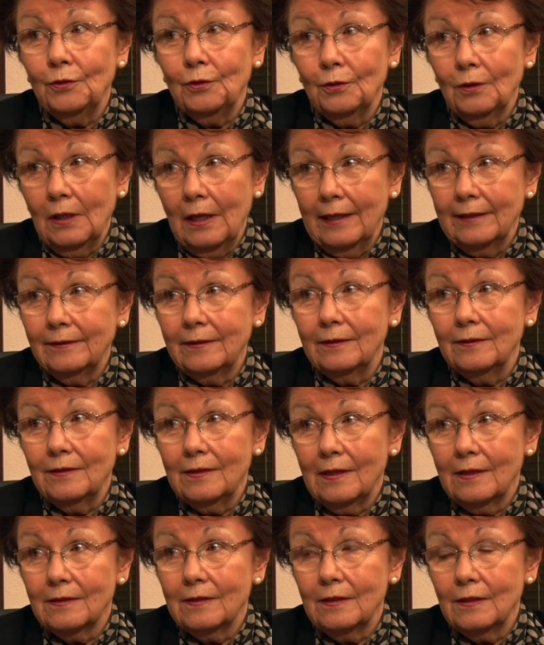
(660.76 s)
their license
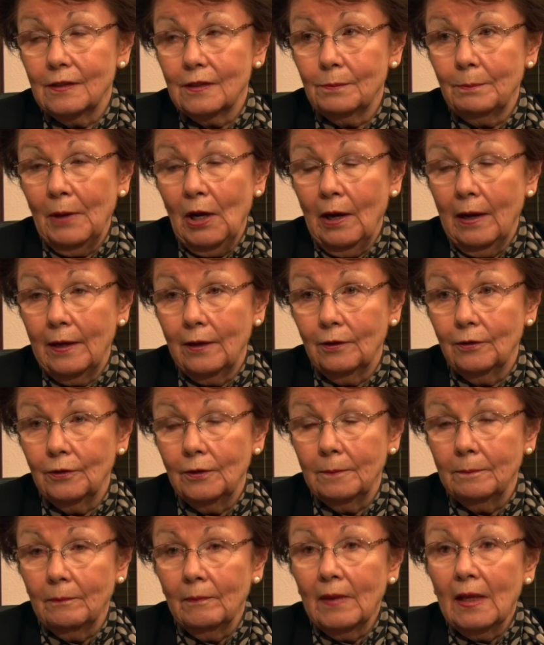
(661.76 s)
has
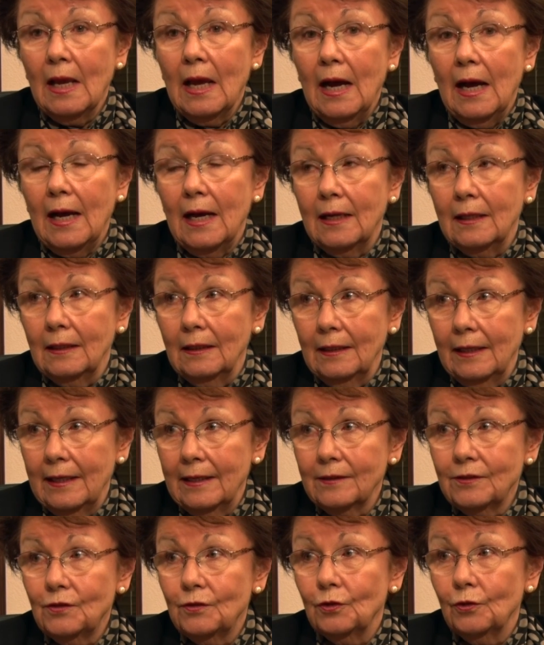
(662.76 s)
expired,
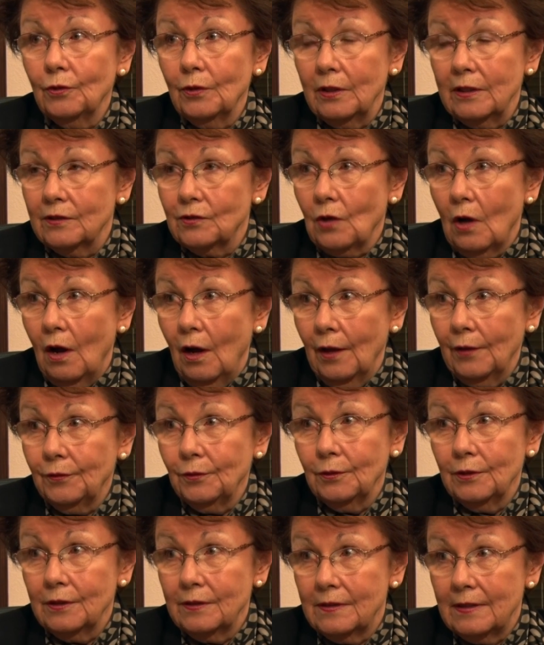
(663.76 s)
unless there is
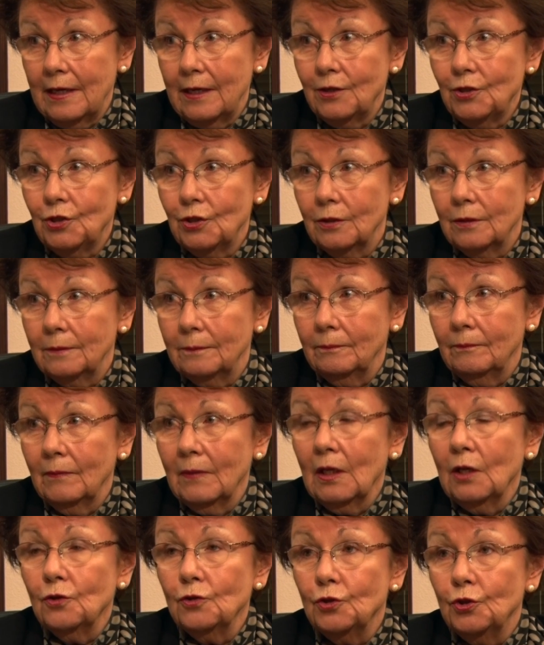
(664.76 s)
authorization
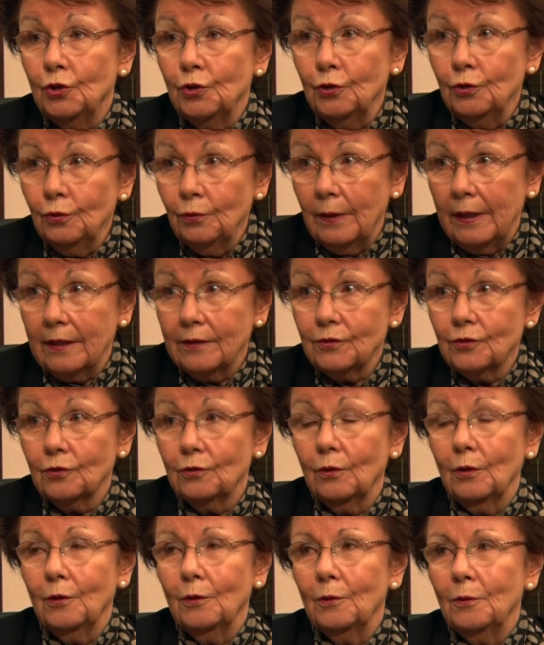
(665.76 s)
to
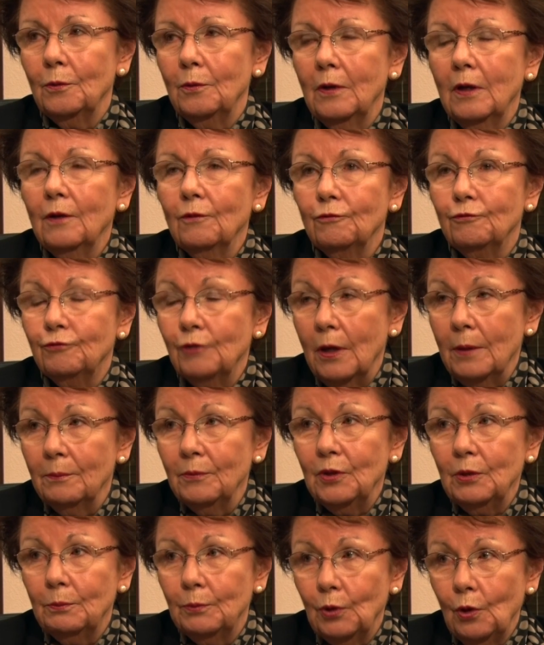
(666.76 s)
escrow
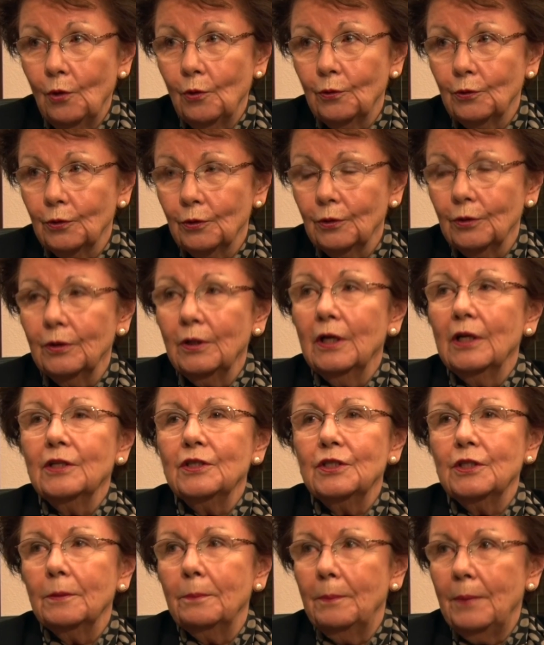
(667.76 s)
from the broker
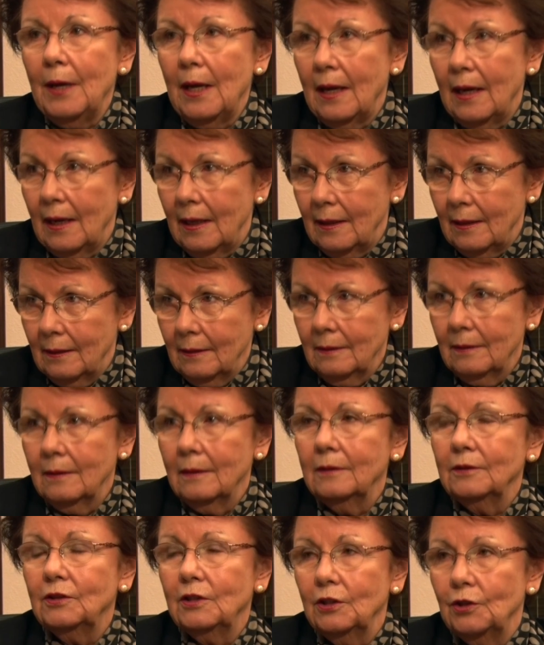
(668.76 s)
to pay,
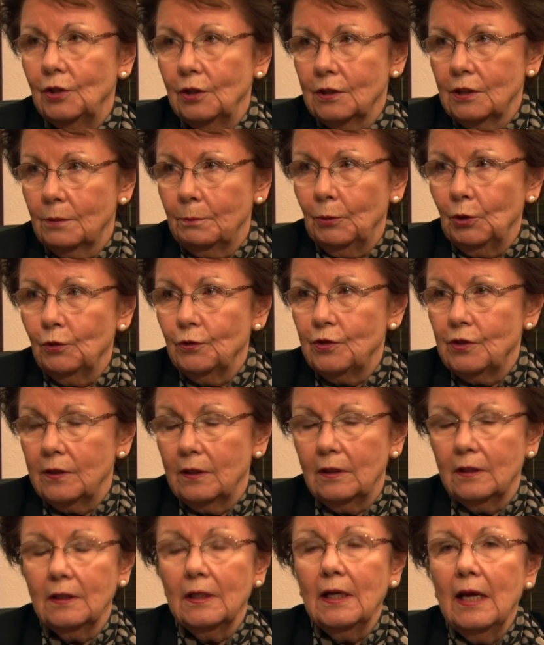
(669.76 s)
to disperse
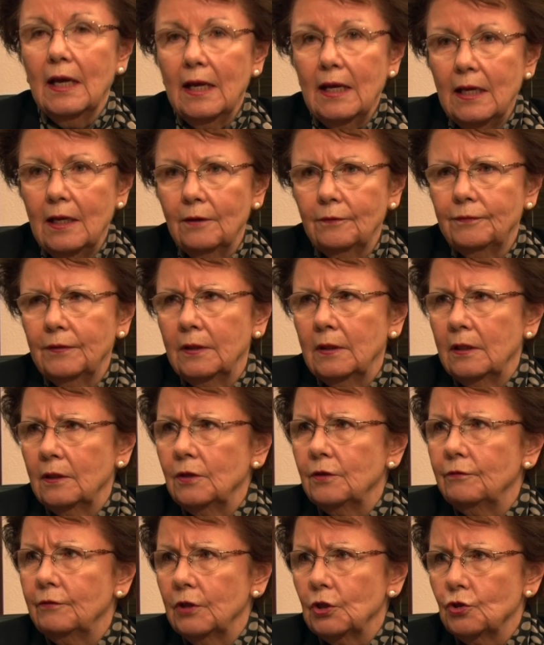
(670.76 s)
it if an
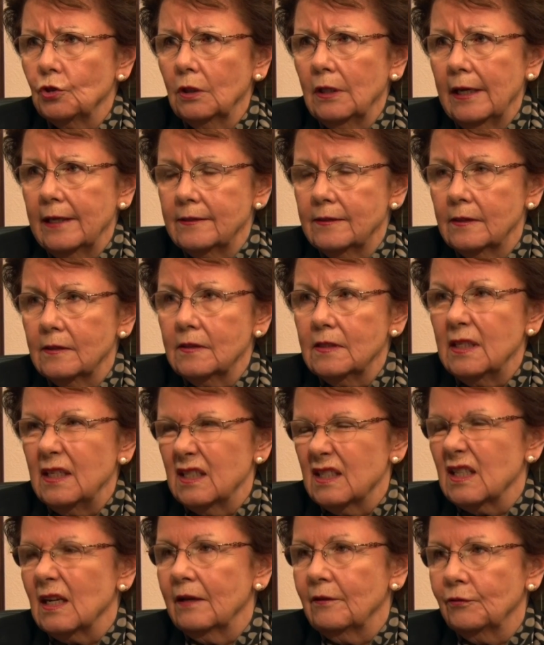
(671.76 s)
individual licensee
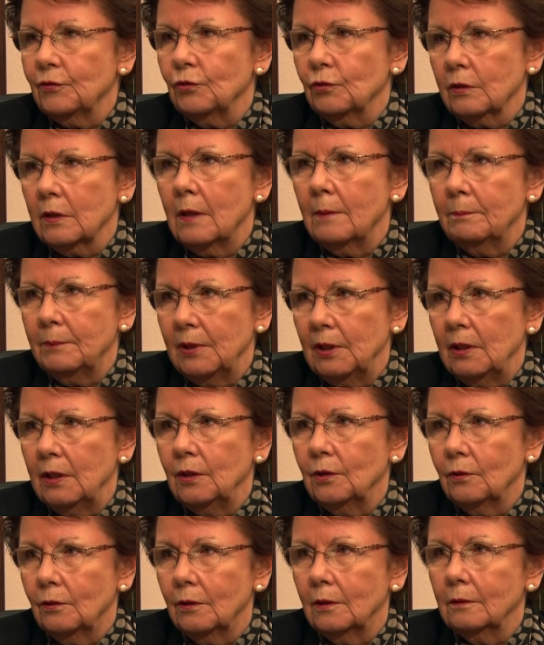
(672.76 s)
has left their
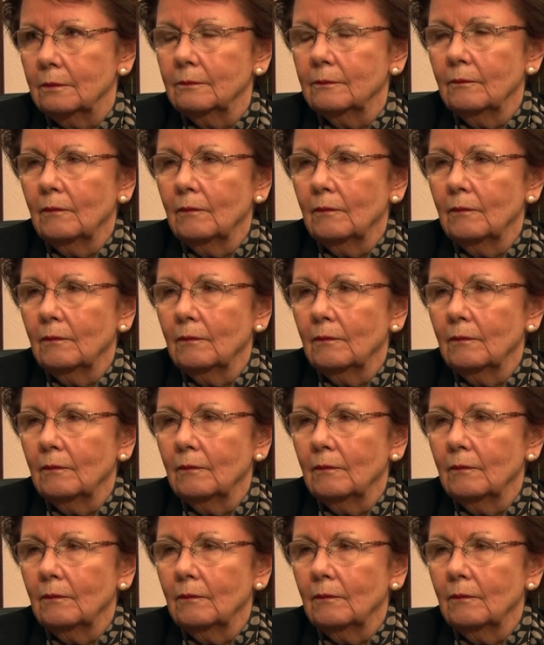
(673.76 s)
company or